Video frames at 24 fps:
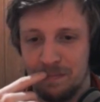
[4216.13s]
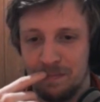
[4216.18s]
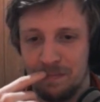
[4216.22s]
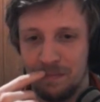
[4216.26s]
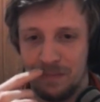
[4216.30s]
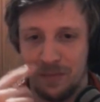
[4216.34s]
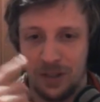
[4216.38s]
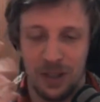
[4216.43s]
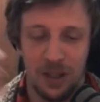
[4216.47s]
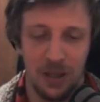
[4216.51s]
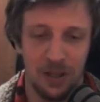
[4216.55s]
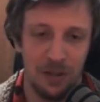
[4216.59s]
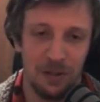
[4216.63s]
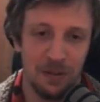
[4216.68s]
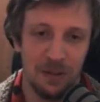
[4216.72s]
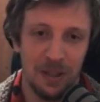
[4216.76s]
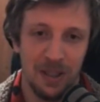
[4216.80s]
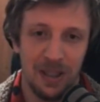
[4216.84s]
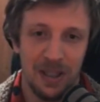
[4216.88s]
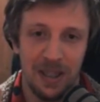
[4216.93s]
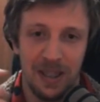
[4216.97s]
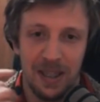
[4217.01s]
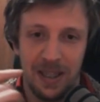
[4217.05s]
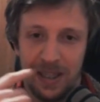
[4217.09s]
So
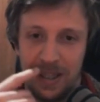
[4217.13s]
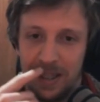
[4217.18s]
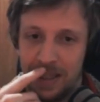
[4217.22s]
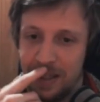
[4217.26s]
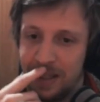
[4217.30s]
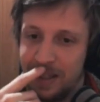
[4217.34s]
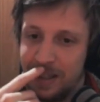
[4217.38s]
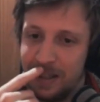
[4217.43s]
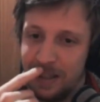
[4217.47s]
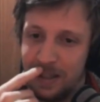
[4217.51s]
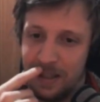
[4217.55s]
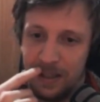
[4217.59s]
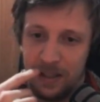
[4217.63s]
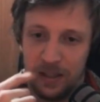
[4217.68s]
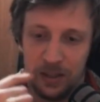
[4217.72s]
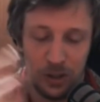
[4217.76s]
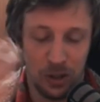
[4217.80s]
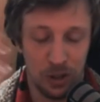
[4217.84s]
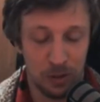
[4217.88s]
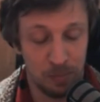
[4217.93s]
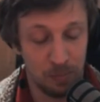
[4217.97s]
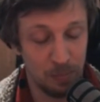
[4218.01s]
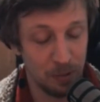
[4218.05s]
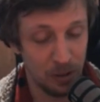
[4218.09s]
it
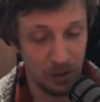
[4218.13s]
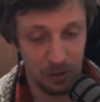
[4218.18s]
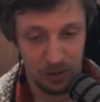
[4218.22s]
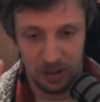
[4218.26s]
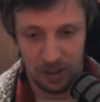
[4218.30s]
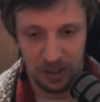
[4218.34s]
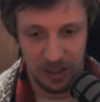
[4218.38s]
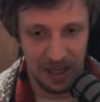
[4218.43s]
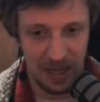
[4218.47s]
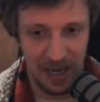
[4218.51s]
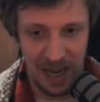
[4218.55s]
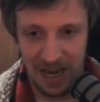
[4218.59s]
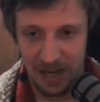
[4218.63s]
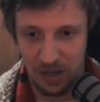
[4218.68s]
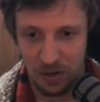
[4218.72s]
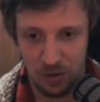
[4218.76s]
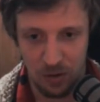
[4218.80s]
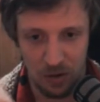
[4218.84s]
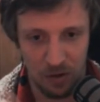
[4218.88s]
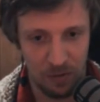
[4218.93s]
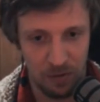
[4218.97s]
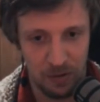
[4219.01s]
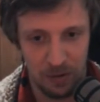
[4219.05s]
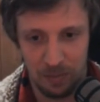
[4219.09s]
just because of the
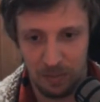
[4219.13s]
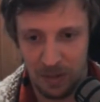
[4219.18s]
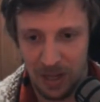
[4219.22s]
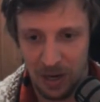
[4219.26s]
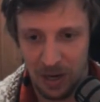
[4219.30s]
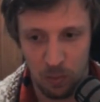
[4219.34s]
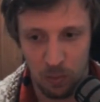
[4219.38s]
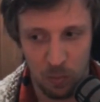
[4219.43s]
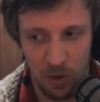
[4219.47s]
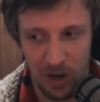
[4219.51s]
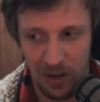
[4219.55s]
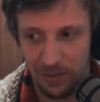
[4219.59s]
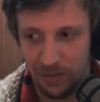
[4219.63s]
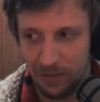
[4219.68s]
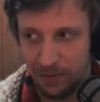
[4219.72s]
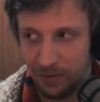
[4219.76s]
nature of them, like I'm